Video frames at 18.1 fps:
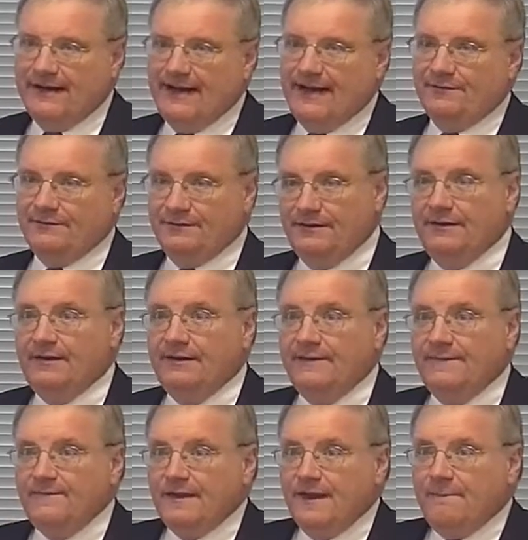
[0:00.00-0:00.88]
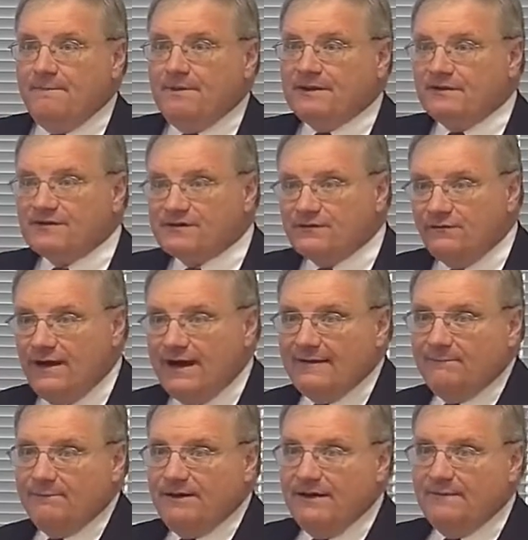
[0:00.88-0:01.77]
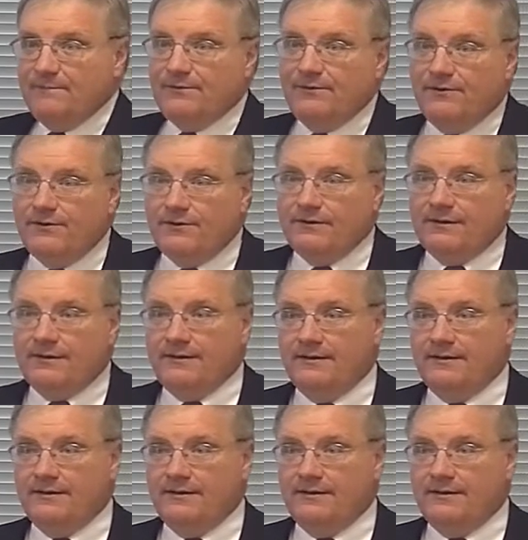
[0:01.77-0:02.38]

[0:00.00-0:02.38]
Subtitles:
out. But there's a lot of people